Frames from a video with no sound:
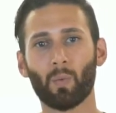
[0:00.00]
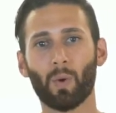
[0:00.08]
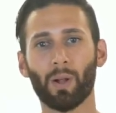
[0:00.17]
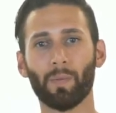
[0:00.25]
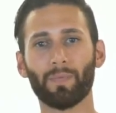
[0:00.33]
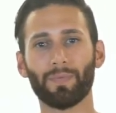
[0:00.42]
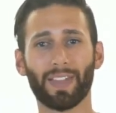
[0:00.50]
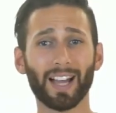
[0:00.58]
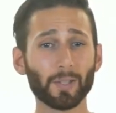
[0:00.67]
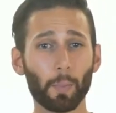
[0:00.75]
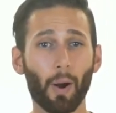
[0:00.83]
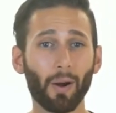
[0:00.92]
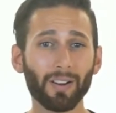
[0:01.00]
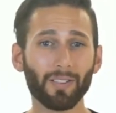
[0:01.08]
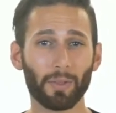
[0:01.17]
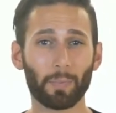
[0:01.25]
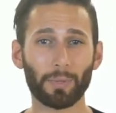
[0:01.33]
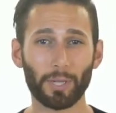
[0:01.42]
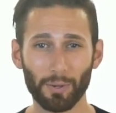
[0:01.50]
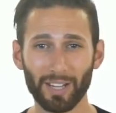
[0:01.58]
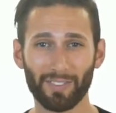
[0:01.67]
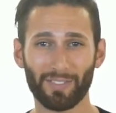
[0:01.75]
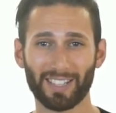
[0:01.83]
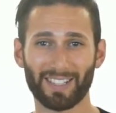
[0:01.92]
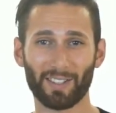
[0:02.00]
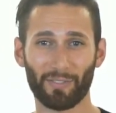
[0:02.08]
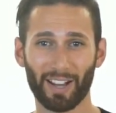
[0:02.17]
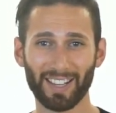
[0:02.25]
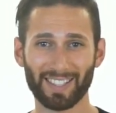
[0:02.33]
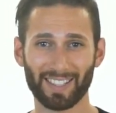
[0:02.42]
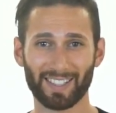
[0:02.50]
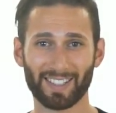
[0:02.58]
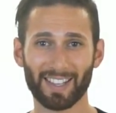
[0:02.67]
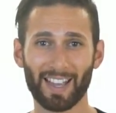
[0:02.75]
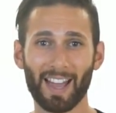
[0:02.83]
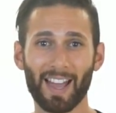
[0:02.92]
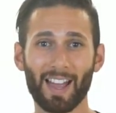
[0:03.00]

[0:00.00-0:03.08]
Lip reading: Well, that's part of the beauty of these devices.